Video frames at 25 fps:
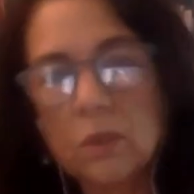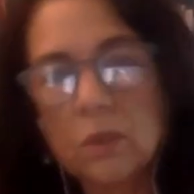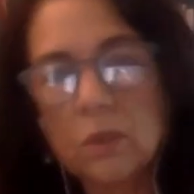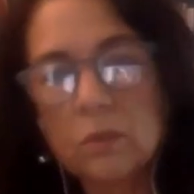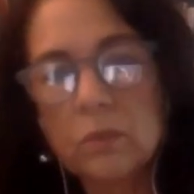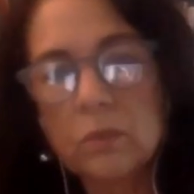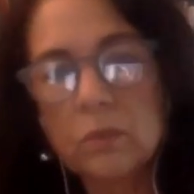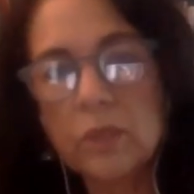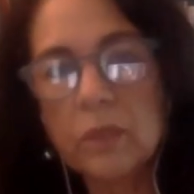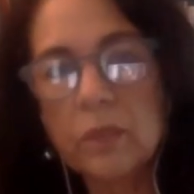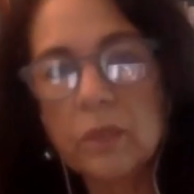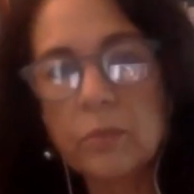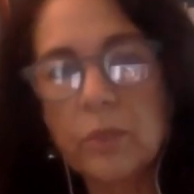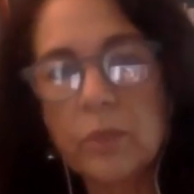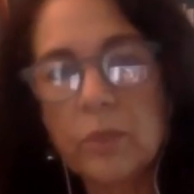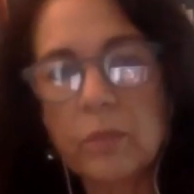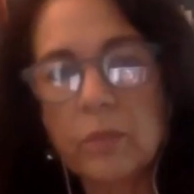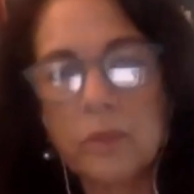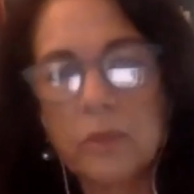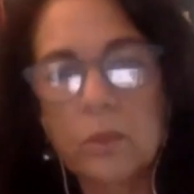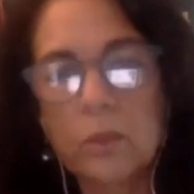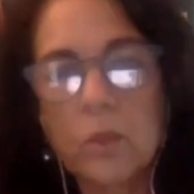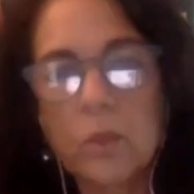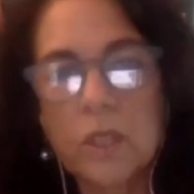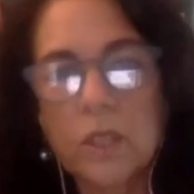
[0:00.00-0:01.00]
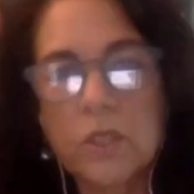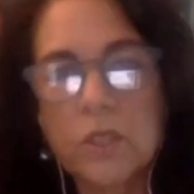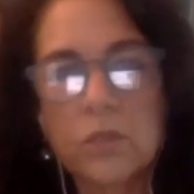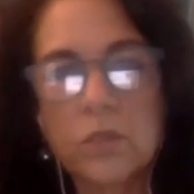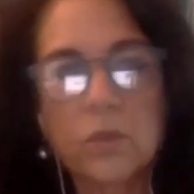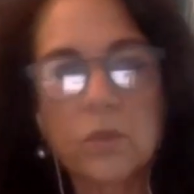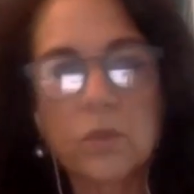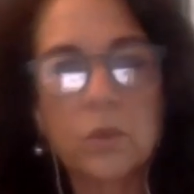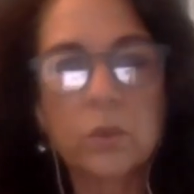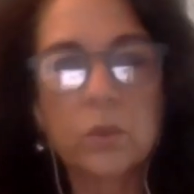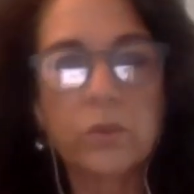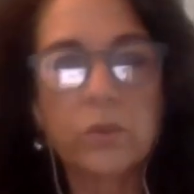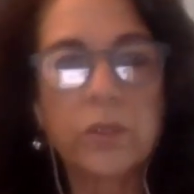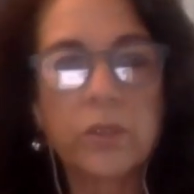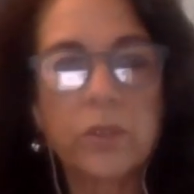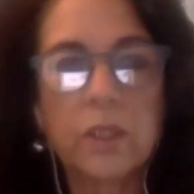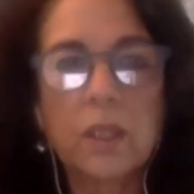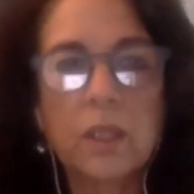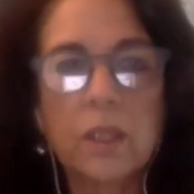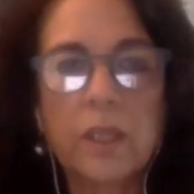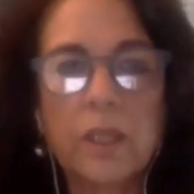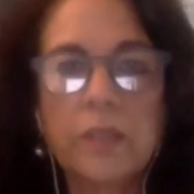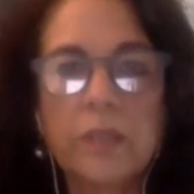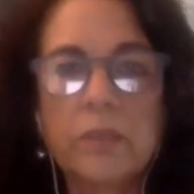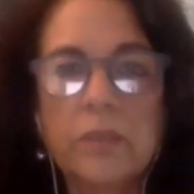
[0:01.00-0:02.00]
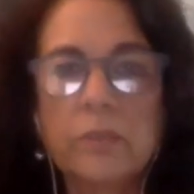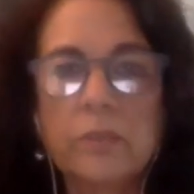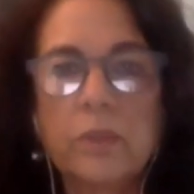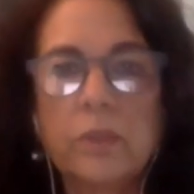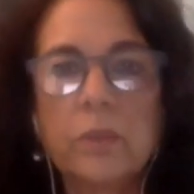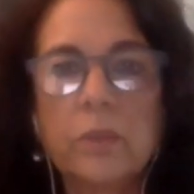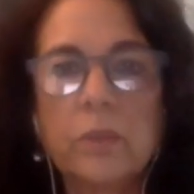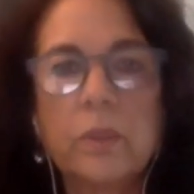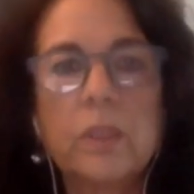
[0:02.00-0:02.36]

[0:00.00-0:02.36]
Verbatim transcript: we could probably watch the whole thing. I don't know.